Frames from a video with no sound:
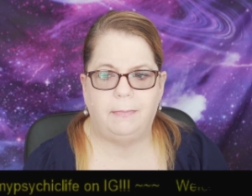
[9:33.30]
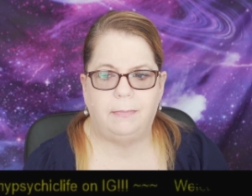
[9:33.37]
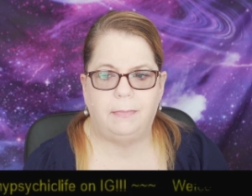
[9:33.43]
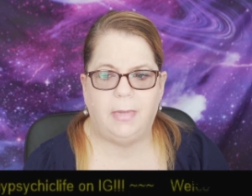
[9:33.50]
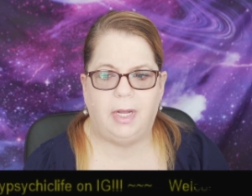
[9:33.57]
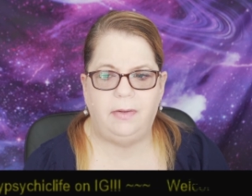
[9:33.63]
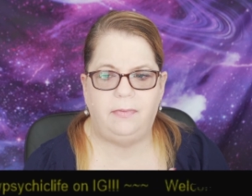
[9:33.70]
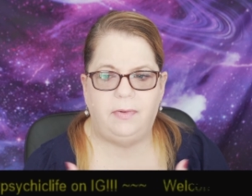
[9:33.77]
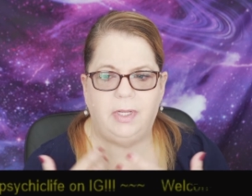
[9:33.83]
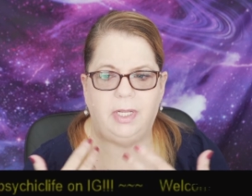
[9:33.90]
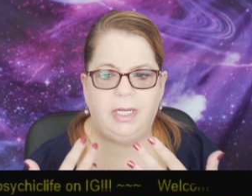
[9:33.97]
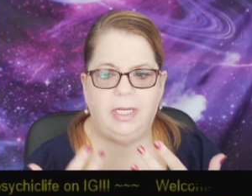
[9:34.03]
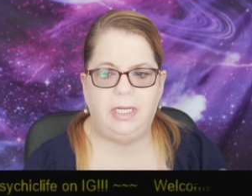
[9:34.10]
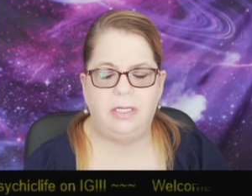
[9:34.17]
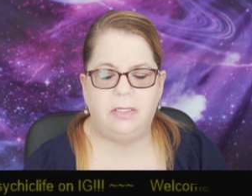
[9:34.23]
i feel
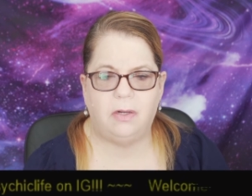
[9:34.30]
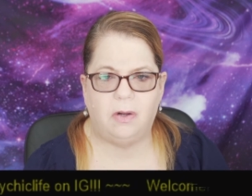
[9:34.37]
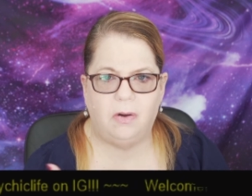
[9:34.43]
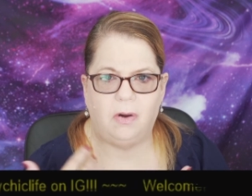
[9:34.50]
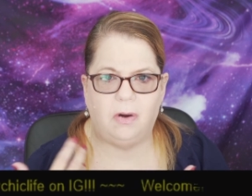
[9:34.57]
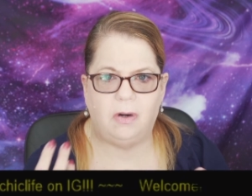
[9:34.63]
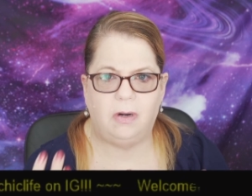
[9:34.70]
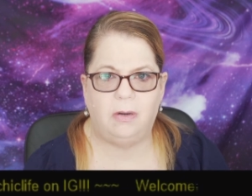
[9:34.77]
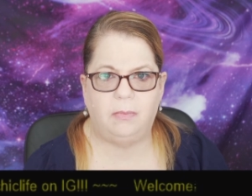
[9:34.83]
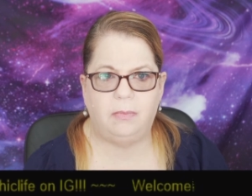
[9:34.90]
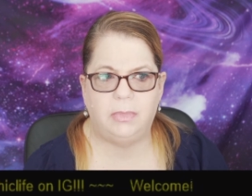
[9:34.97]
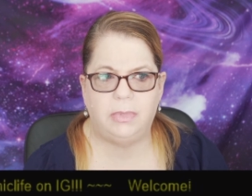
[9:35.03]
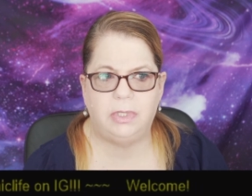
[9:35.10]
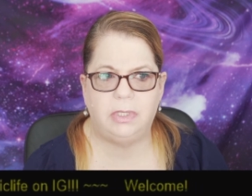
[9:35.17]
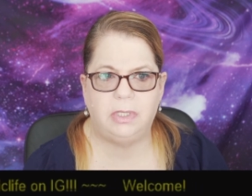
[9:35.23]
like he's
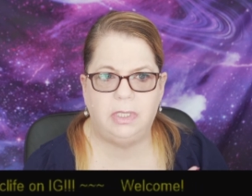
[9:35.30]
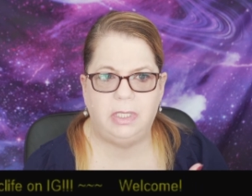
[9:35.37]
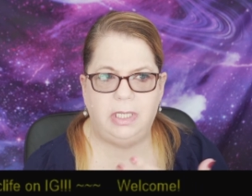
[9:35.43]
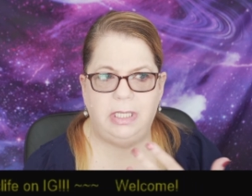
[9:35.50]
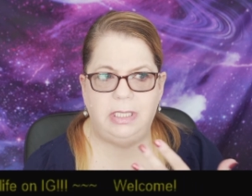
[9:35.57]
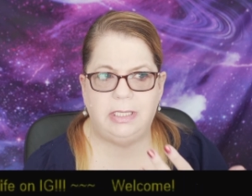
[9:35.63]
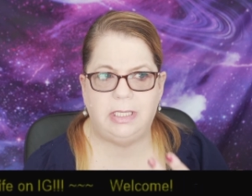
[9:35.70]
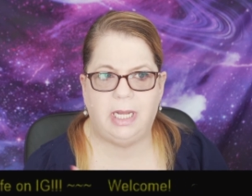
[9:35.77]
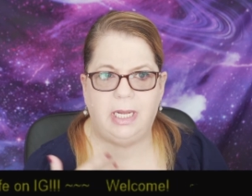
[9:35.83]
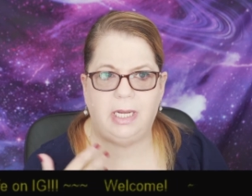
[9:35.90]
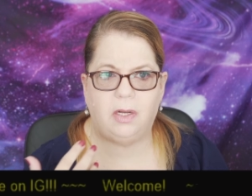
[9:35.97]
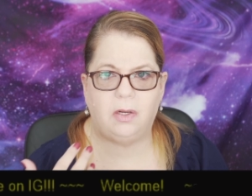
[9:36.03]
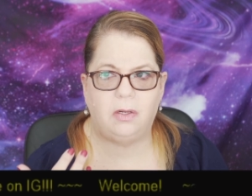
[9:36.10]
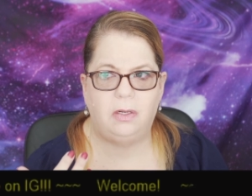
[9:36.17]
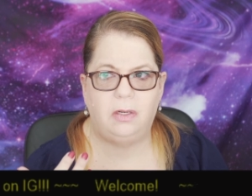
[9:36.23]
harmed he's
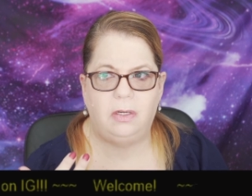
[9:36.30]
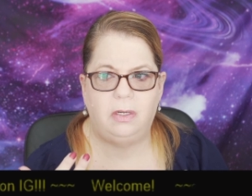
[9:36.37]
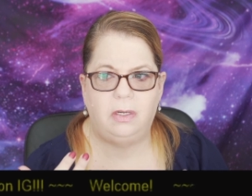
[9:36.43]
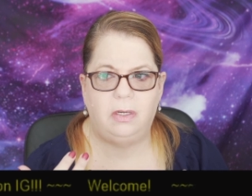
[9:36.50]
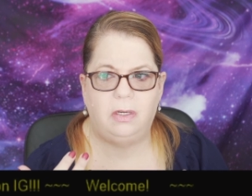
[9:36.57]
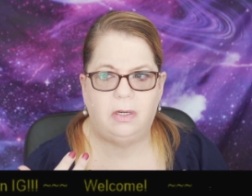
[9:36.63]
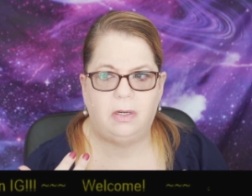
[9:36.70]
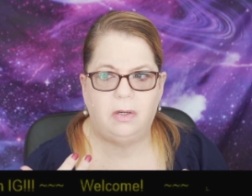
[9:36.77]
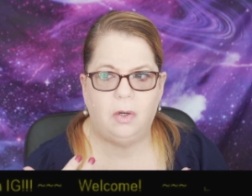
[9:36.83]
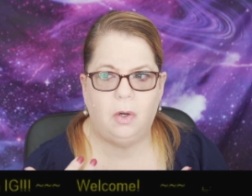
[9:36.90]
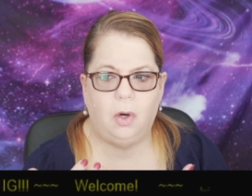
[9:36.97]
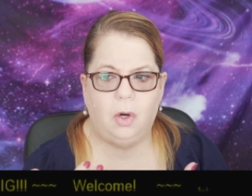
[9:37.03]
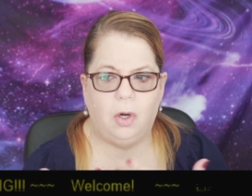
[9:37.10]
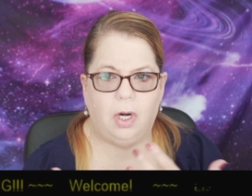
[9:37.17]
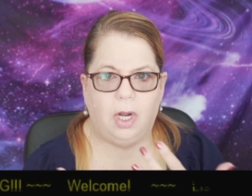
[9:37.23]
like
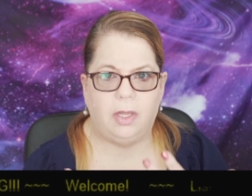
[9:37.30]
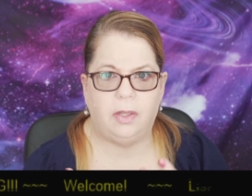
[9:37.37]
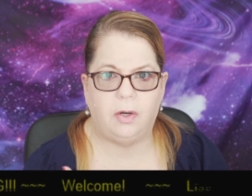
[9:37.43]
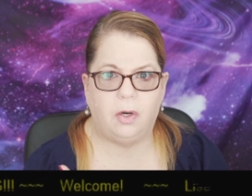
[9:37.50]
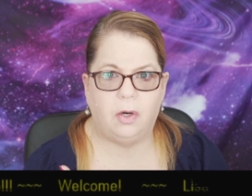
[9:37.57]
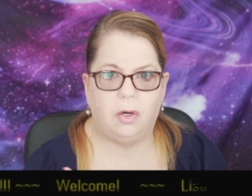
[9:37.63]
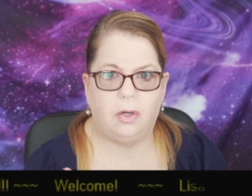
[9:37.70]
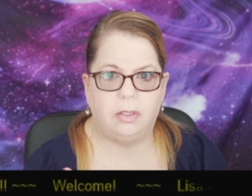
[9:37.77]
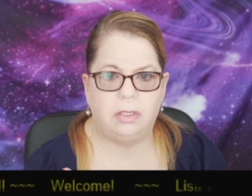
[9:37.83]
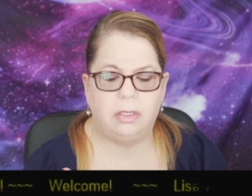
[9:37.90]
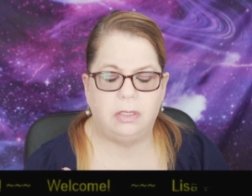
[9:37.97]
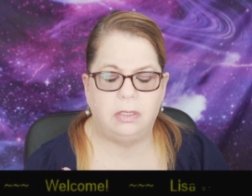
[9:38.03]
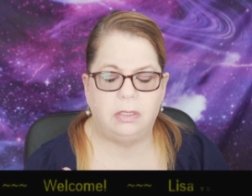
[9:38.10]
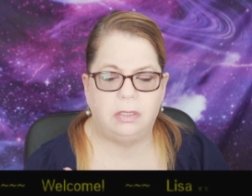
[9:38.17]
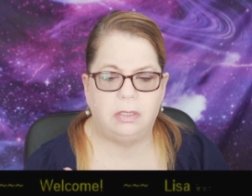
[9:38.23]
hurt other
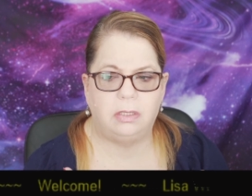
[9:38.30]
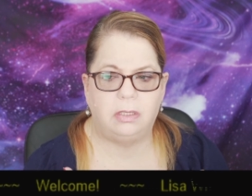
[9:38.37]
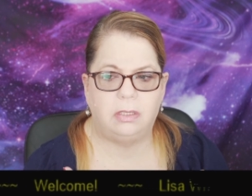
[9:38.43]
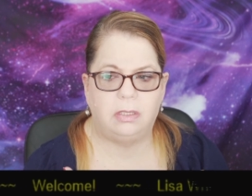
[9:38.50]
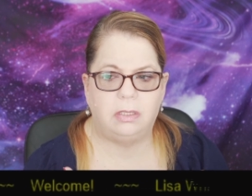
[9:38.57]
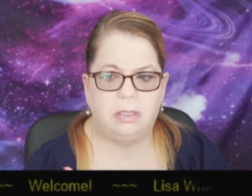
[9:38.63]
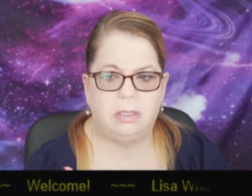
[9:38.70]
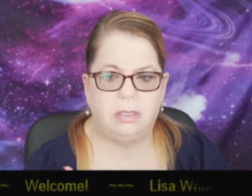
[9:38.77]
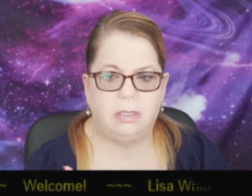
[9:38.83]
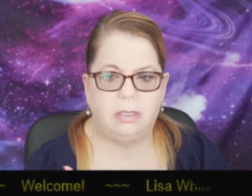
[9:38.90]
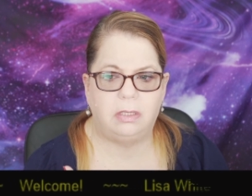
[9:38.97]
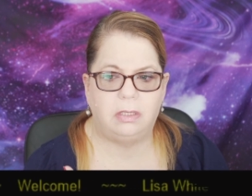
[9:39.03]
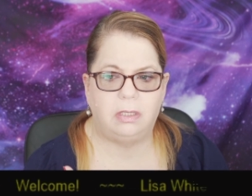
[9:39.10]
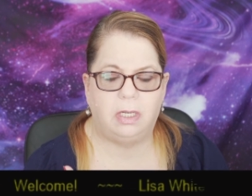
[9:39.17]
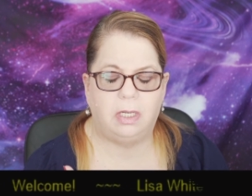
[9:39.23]
girls
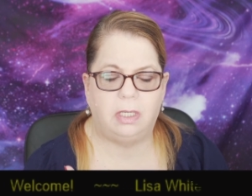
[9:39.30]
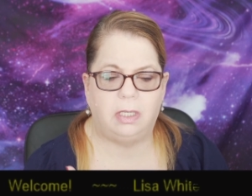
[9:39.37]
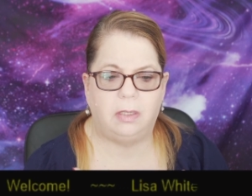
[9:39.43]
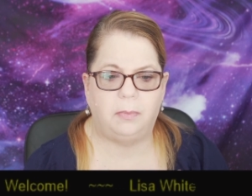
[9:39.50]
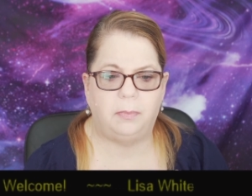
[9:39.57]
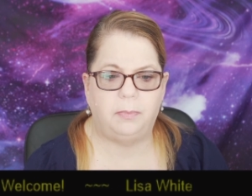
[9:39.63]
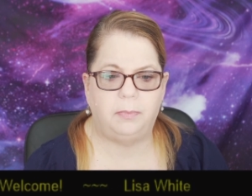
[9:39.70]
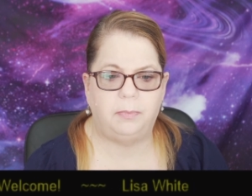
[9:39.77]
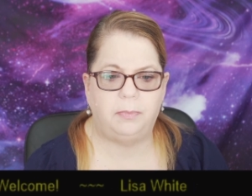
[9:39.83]
um